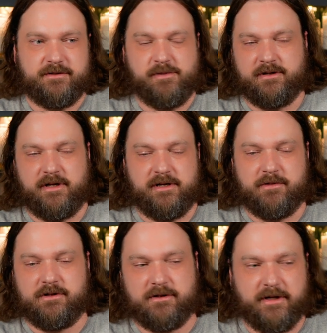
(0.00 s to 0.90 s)
Bud Light,
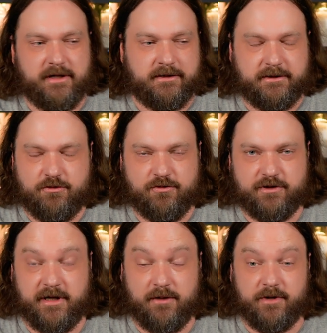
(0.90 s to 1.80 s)
Miller Lights,
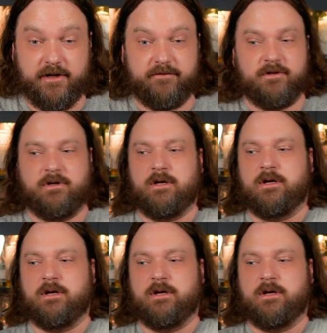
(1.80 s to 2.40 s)
Coors Light, whatever,